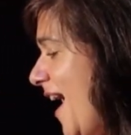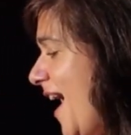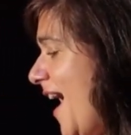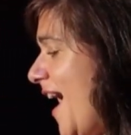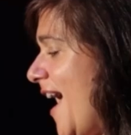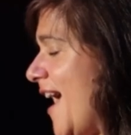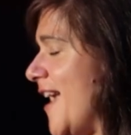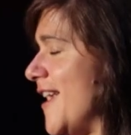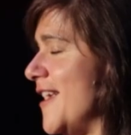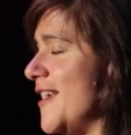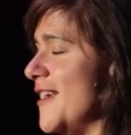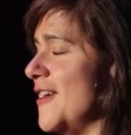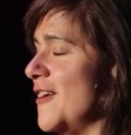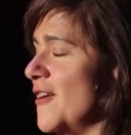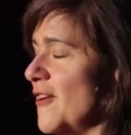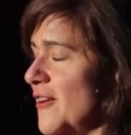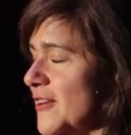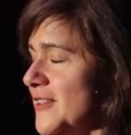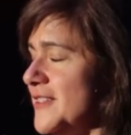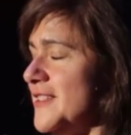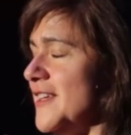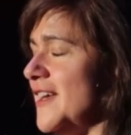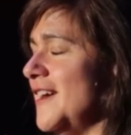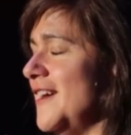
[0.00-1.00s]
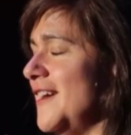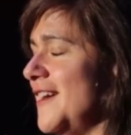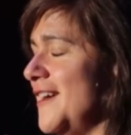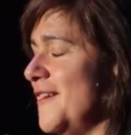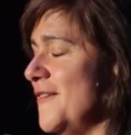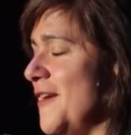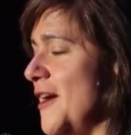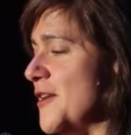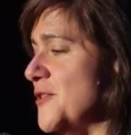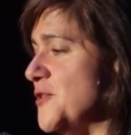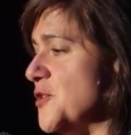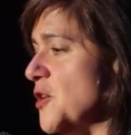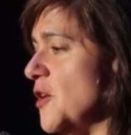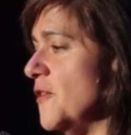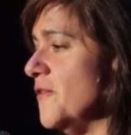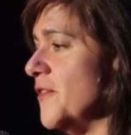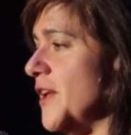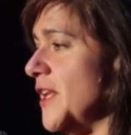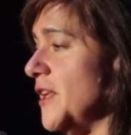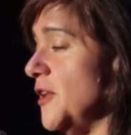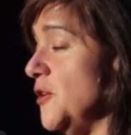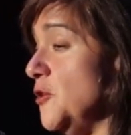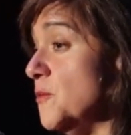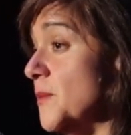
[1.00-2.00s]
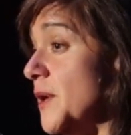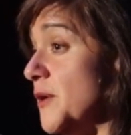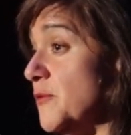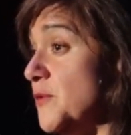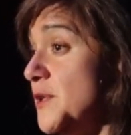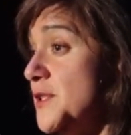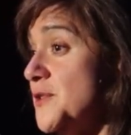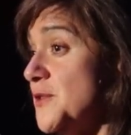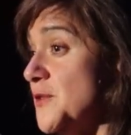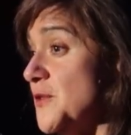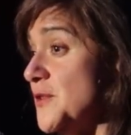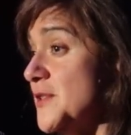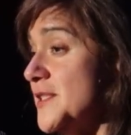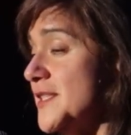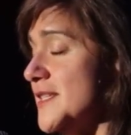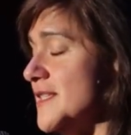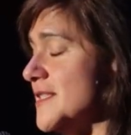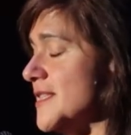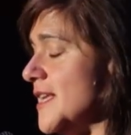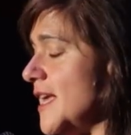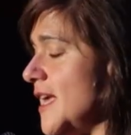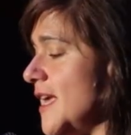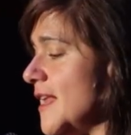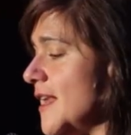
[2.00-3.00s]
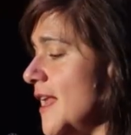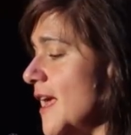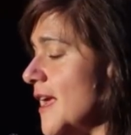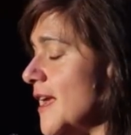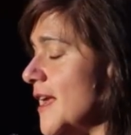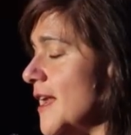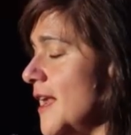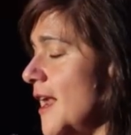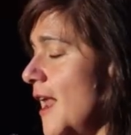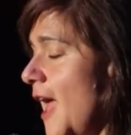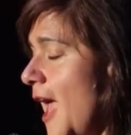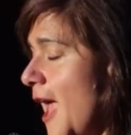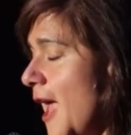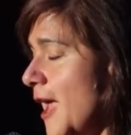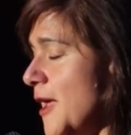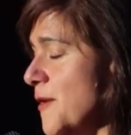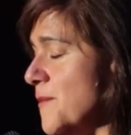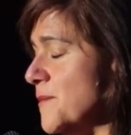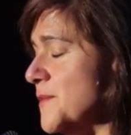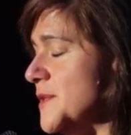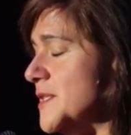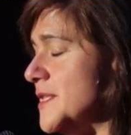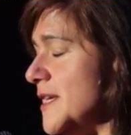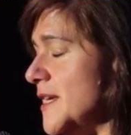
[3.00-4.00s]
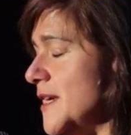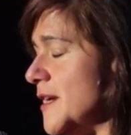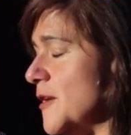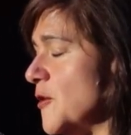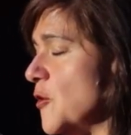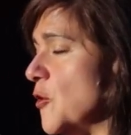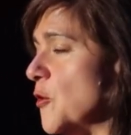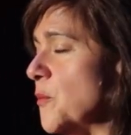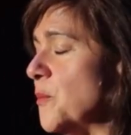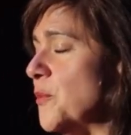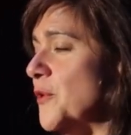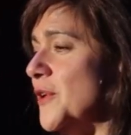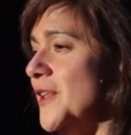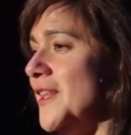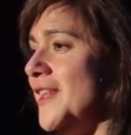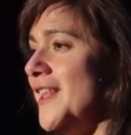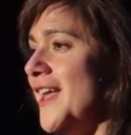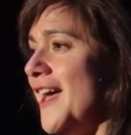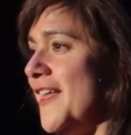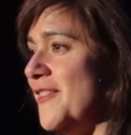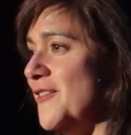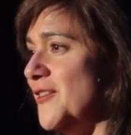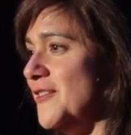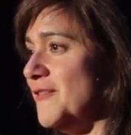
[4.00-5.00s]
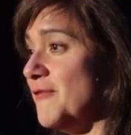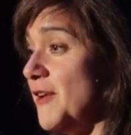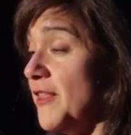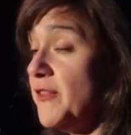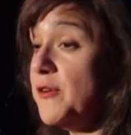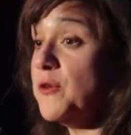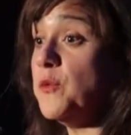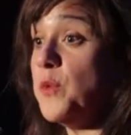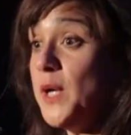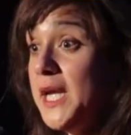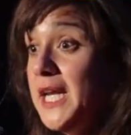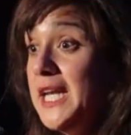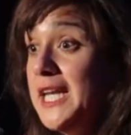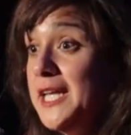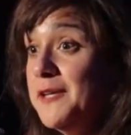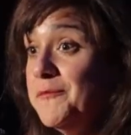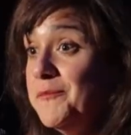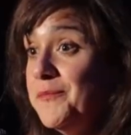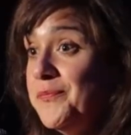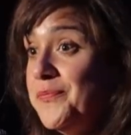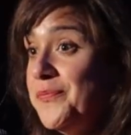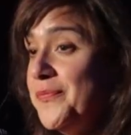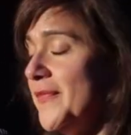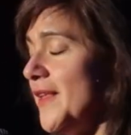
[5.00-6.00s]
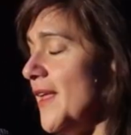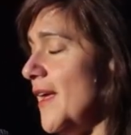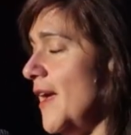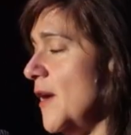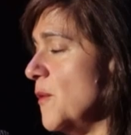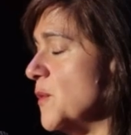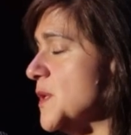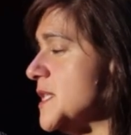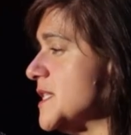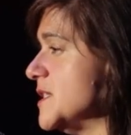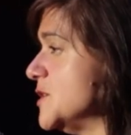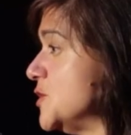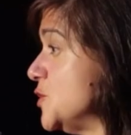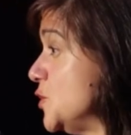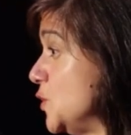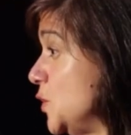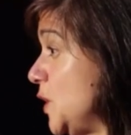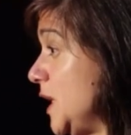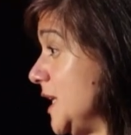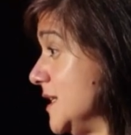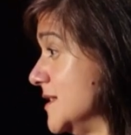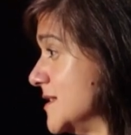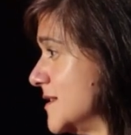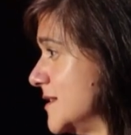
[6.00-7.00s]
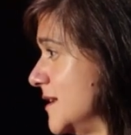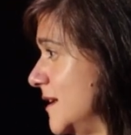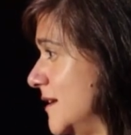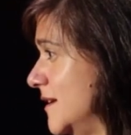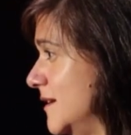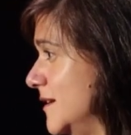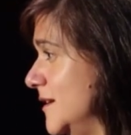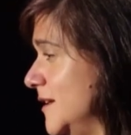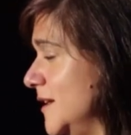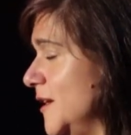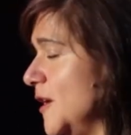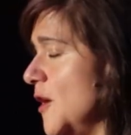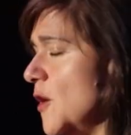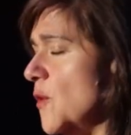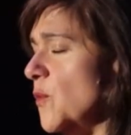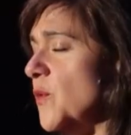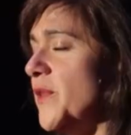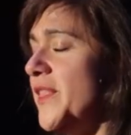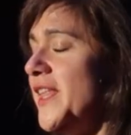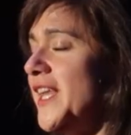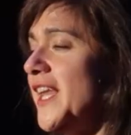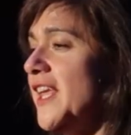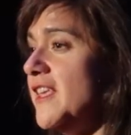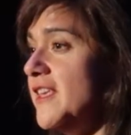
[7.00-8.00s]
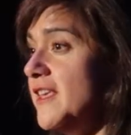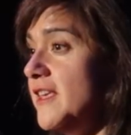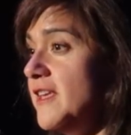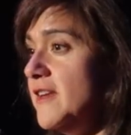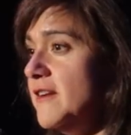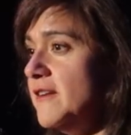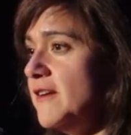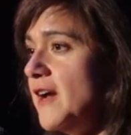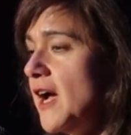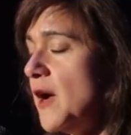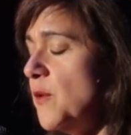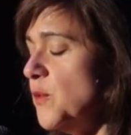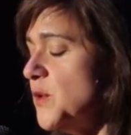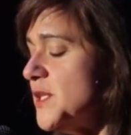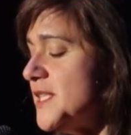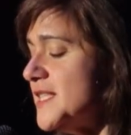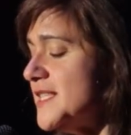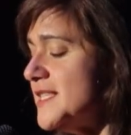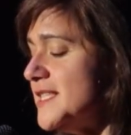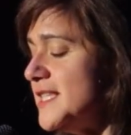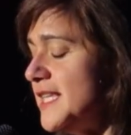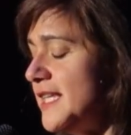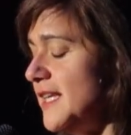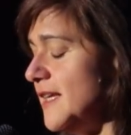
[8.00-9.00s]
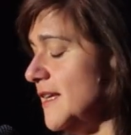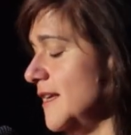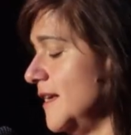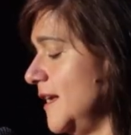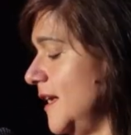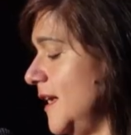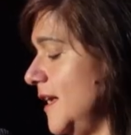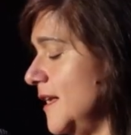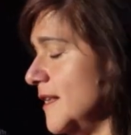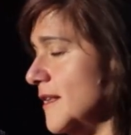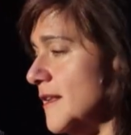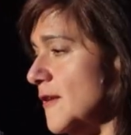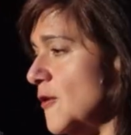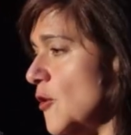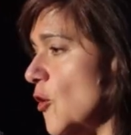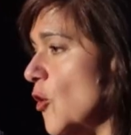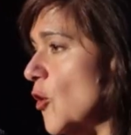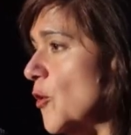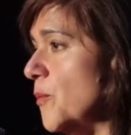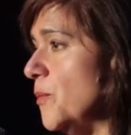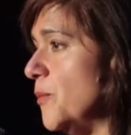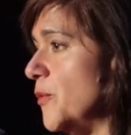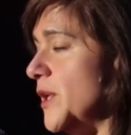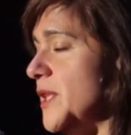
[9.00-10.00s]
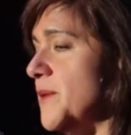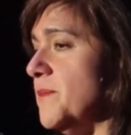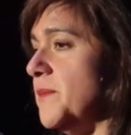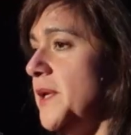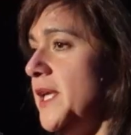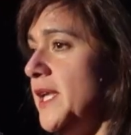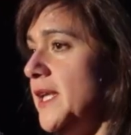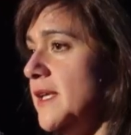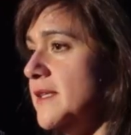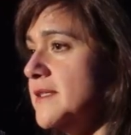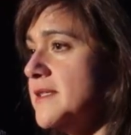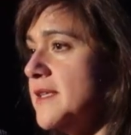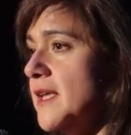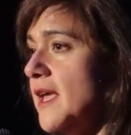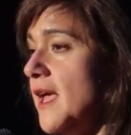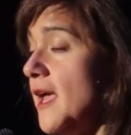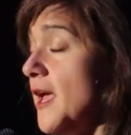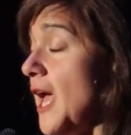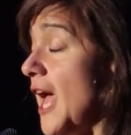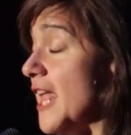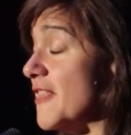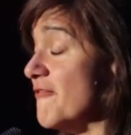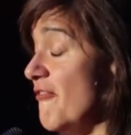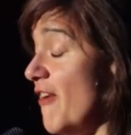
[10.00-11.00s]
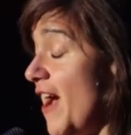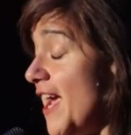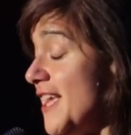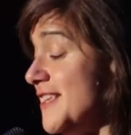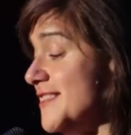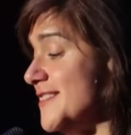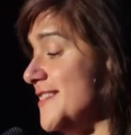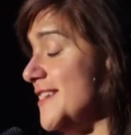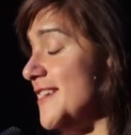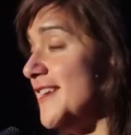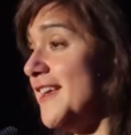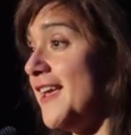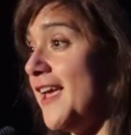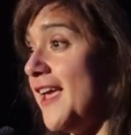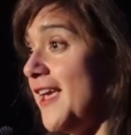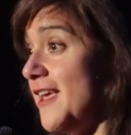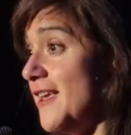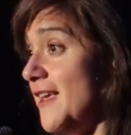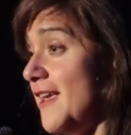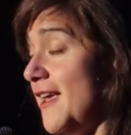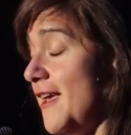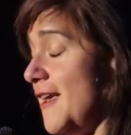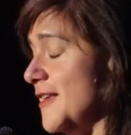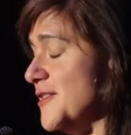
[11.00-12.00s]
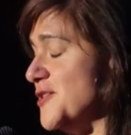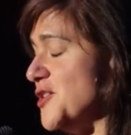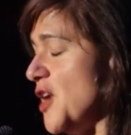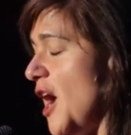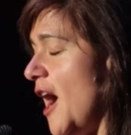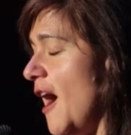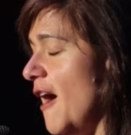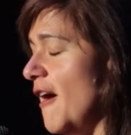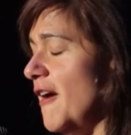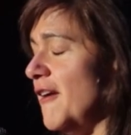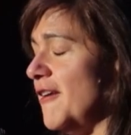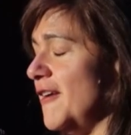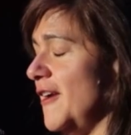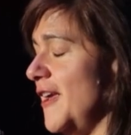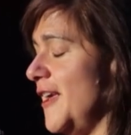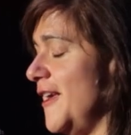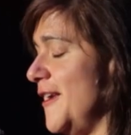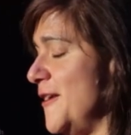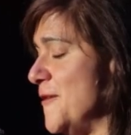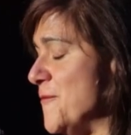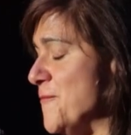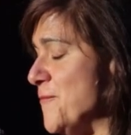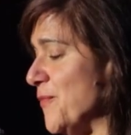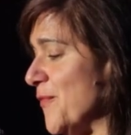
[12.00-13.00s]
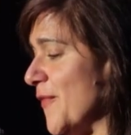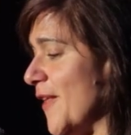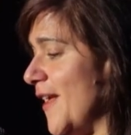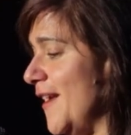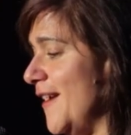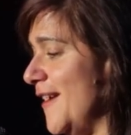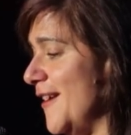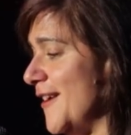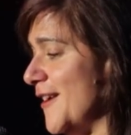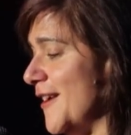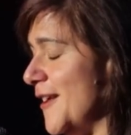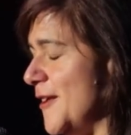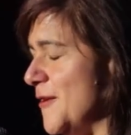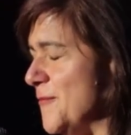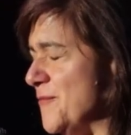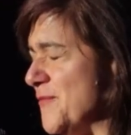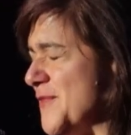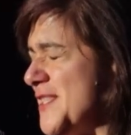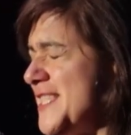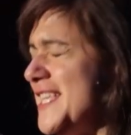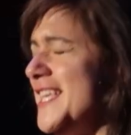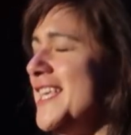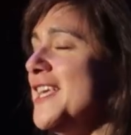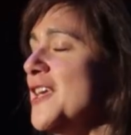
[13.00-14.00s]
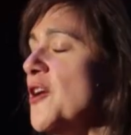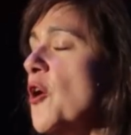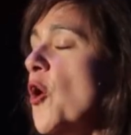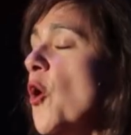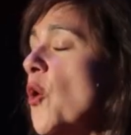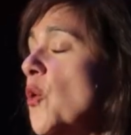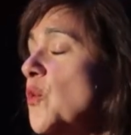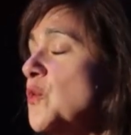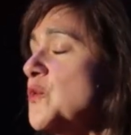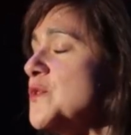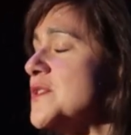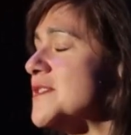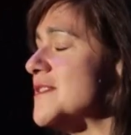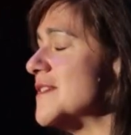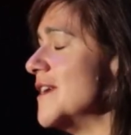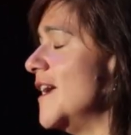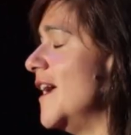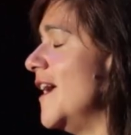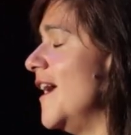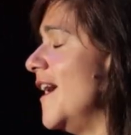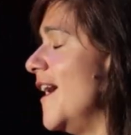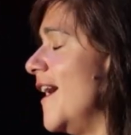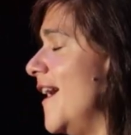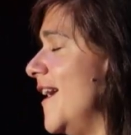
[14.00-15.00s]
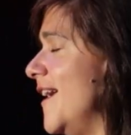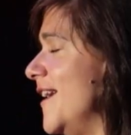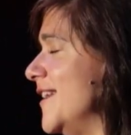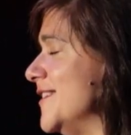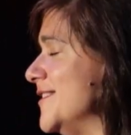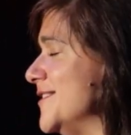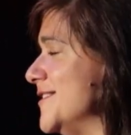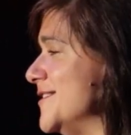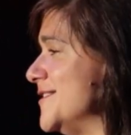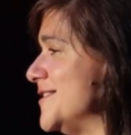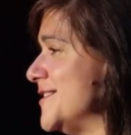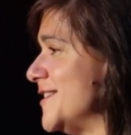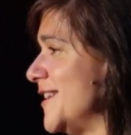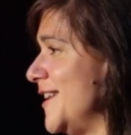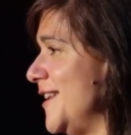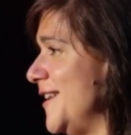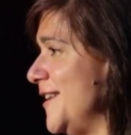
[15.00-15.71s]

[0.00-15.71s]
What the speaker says: I got a job in human resources, and I climbed the corporate ladder rather quickly. I was a shooting star. Within a year, I was sitting in corporate meetings, advising HR CEOs and